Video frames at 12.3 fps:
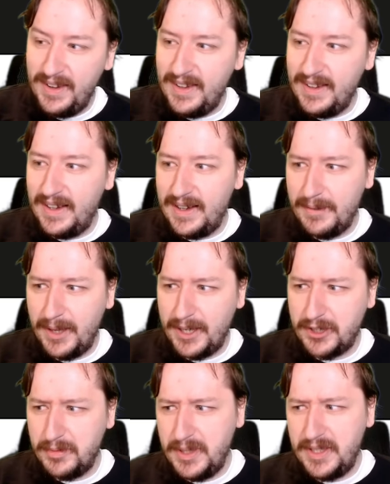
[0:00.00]

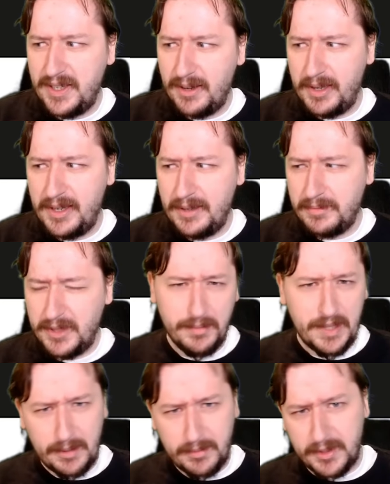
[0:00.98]
That should be coming up
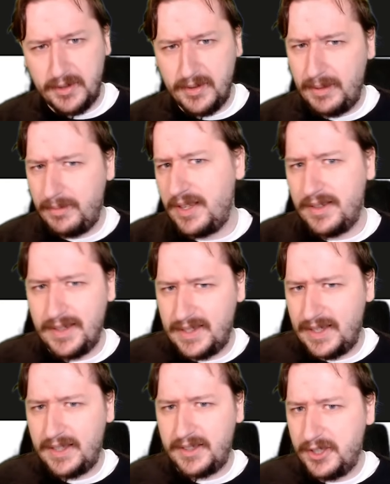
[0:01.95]
sometime soon. I'm not
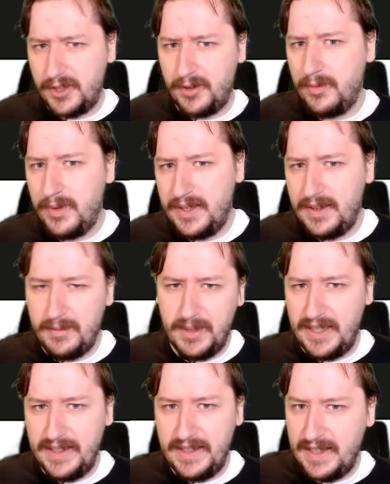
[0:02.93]
exactly sure when. I've
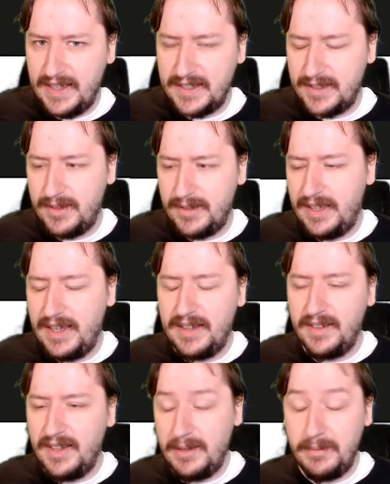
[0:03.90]
been getting asked the date
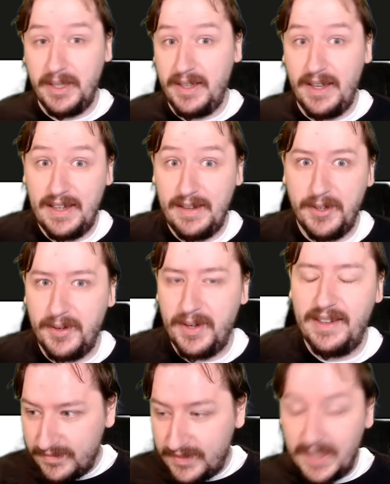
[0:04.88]
a lot, but I have no
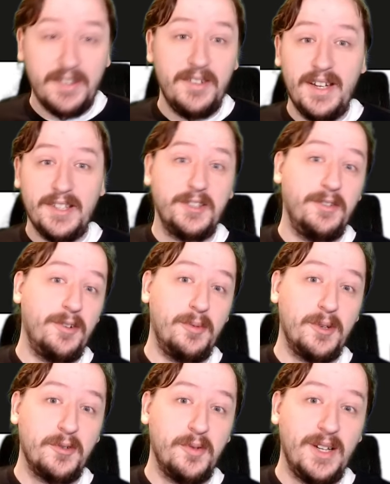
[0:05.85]
idea. Thank you guys so
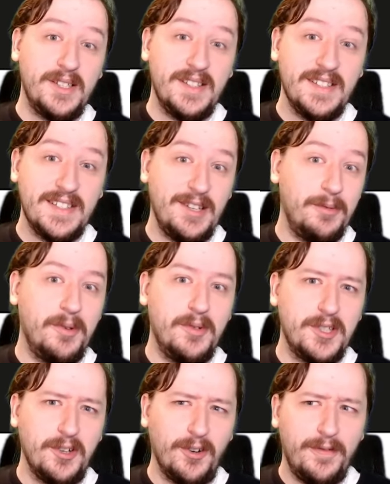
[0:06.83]
very much for watching this. Tell me
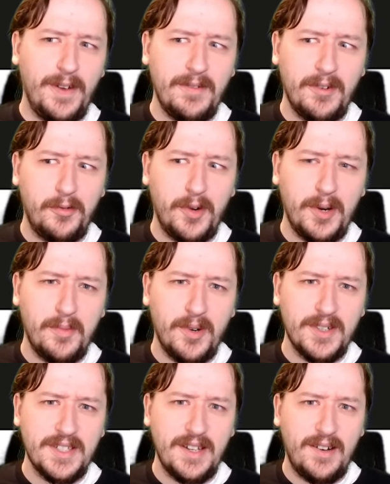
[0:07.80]
what your favorite
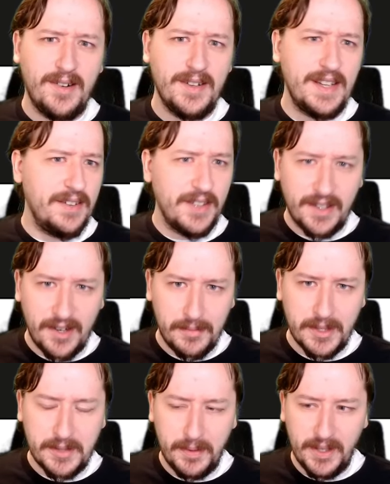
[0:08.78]
frameworks are down in the
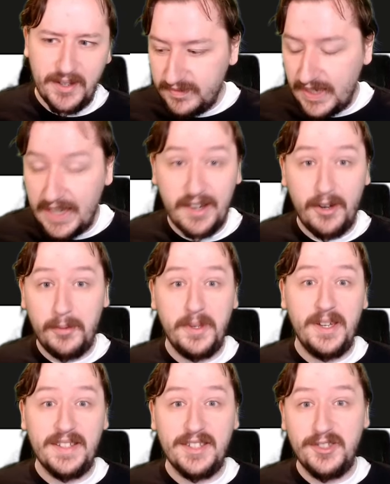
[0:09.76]
comments below, and I hope
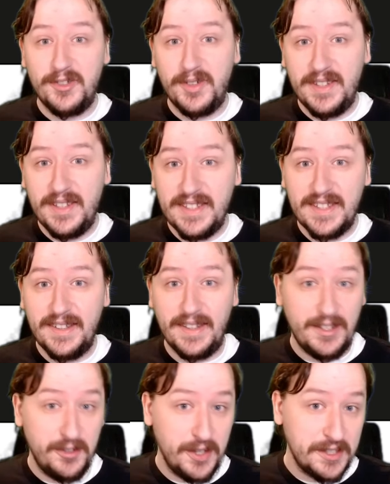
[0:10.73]
you guys enjoyed this.
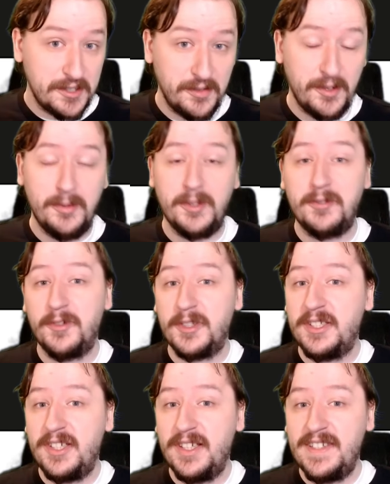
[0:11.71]
Thank you guys so very much for
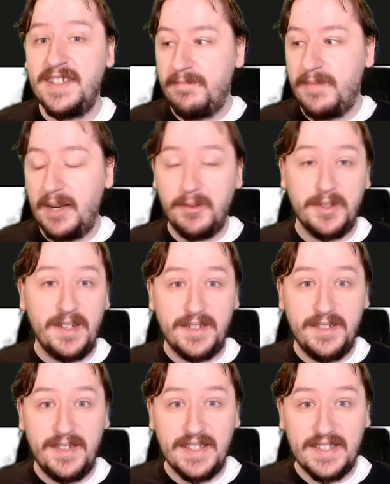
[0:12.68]
suggesting it. I will
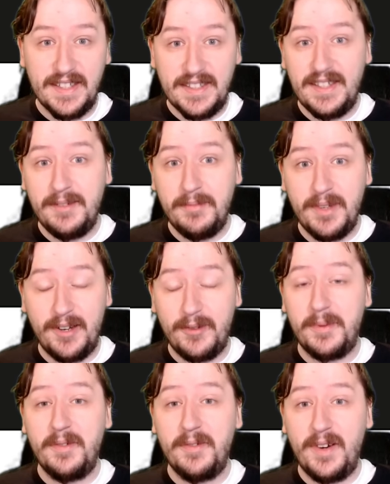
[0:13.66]
talk to you guys next time, and I
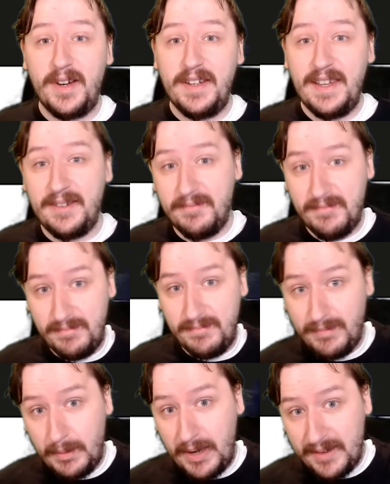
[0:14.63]
hope you have a great day.
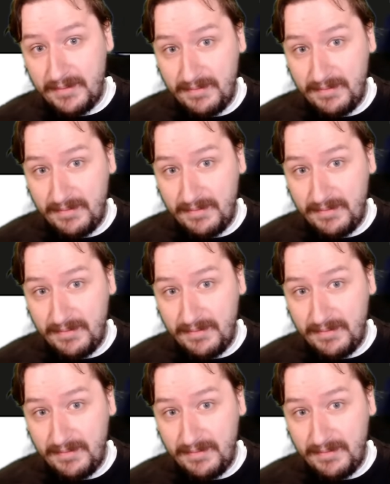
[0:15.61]
Bye-bye!